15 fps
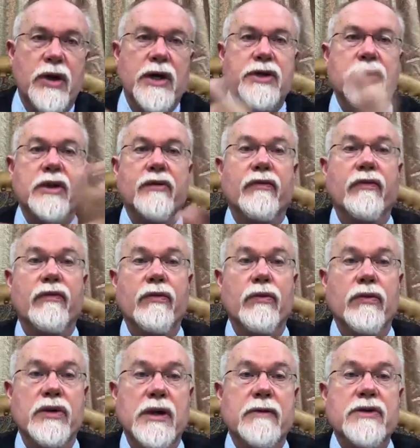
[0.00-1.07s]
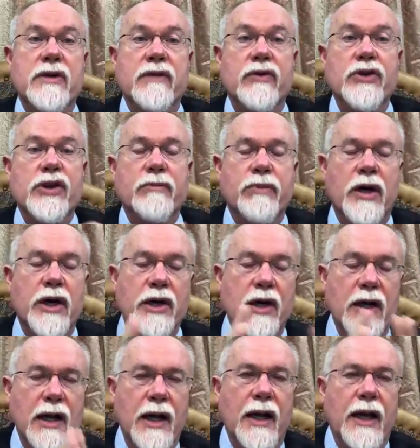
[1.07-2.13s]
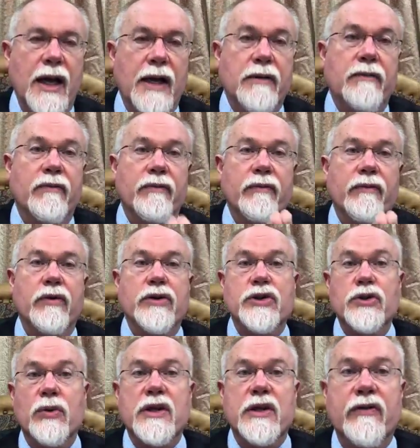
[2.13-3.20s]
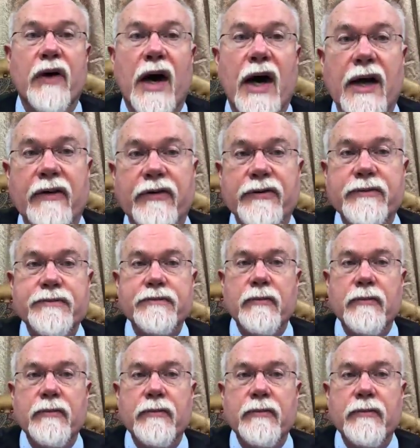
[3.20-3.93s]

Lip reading: part to the distant future part at verse 35.